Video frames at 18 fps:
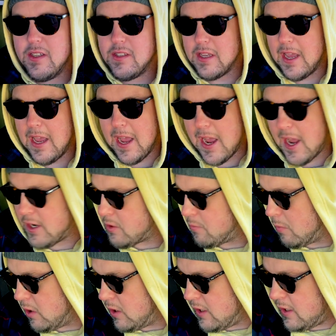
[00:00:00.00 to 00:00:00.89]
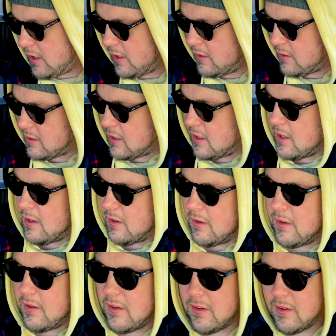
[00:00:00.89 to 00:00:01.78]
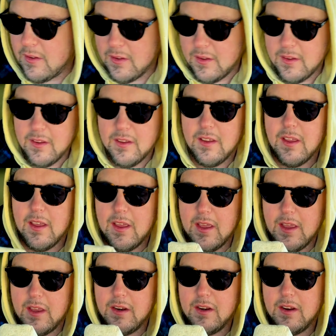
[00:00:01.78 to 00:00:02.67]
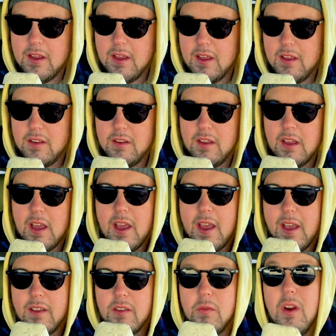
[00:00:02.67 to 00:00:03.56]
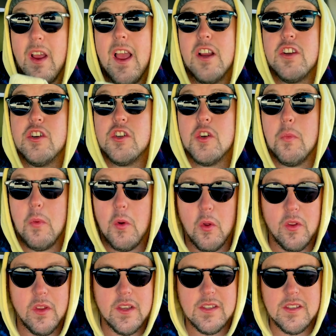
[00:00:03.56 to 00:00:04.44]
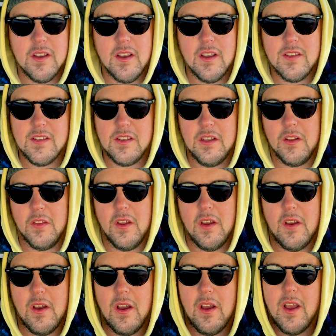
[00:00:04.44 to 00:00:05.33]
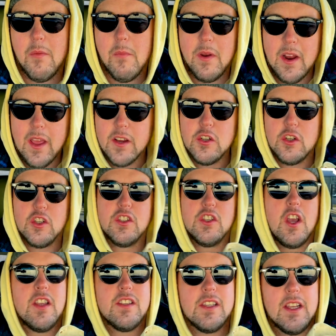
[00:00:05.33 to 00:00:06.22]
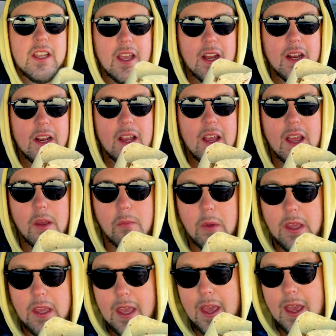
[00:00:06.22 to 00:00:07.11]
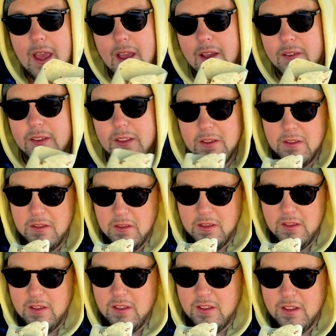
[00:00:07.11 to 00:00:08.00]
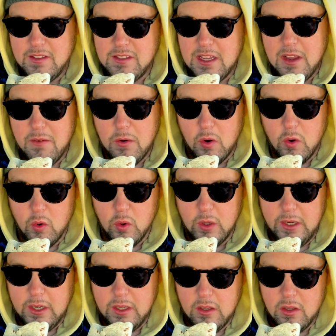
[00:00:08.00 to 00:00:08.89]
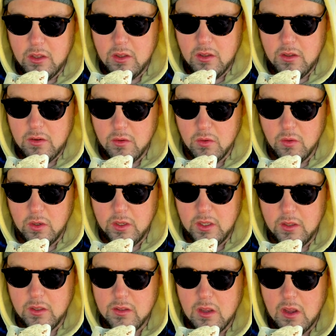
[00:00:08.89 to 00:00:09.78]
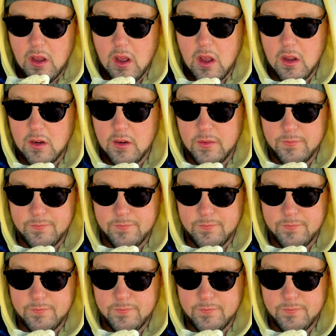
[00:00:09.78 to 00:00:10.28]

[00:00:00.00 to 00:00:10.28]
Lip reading: a hash breezy, and I asked for extra chipotle sauce. You all know how I'm an extra saucy kind of guy. But yeah, let's have a real talk.